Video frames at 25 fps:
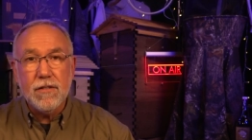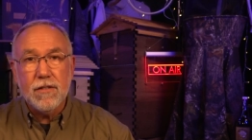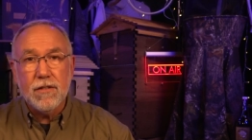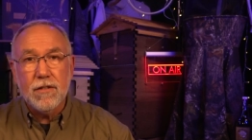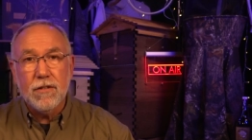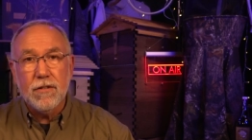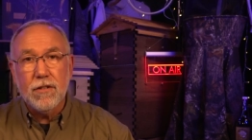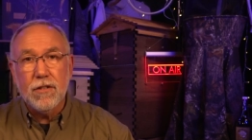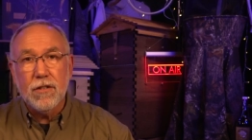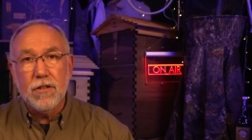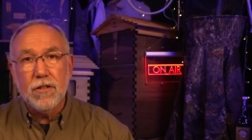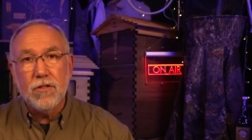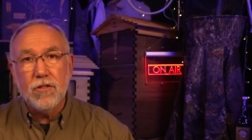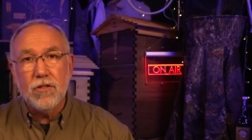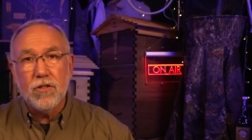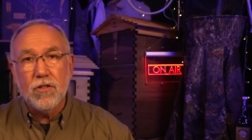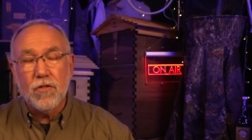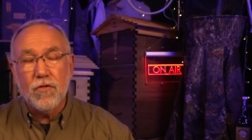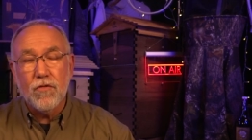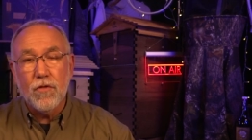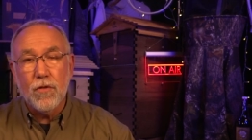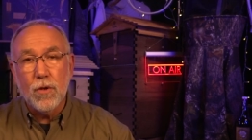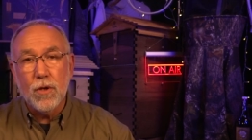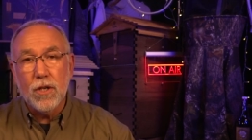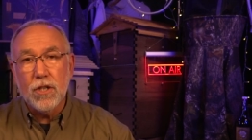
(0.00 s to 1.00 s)
so you lose
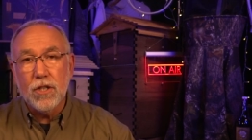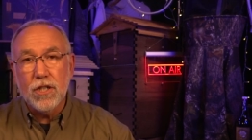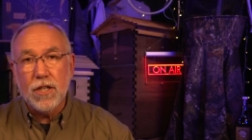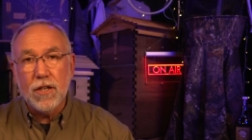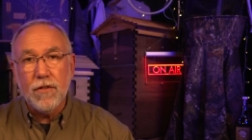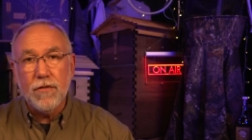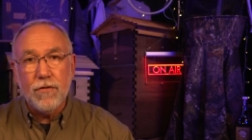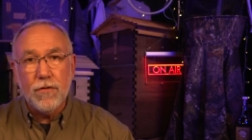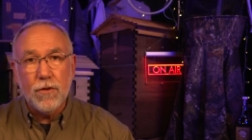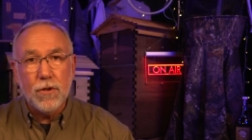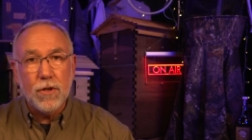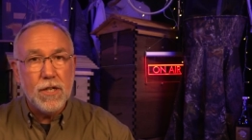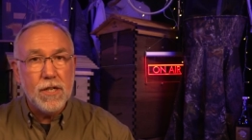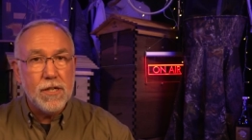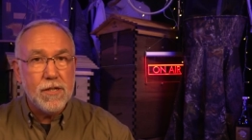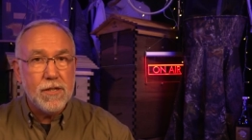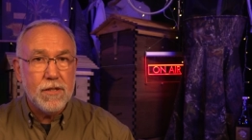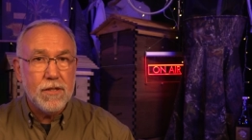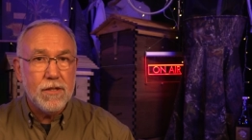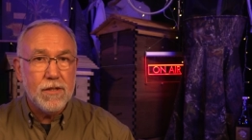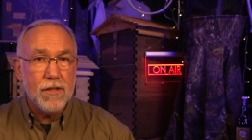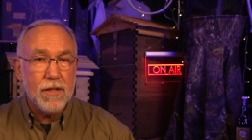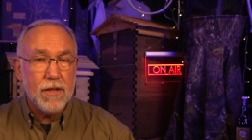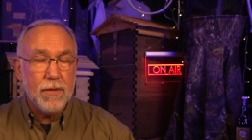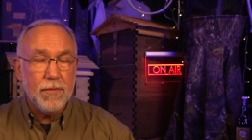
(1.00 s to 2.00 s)
your foraging force
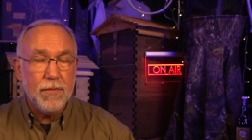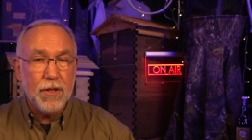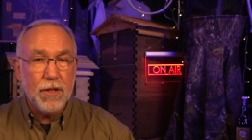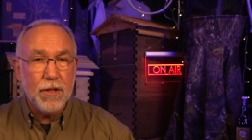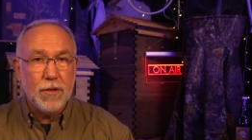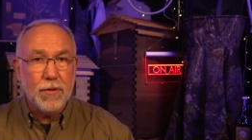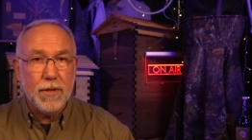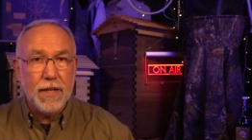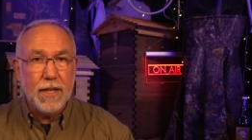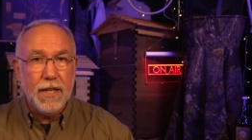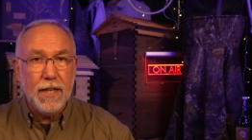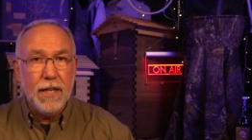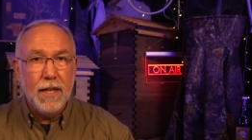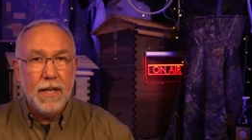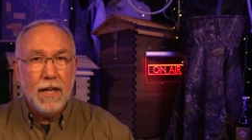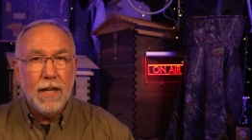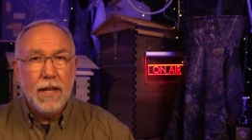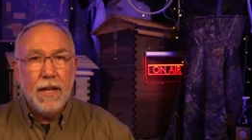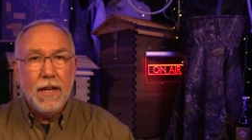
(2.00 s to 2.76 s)
to some degree.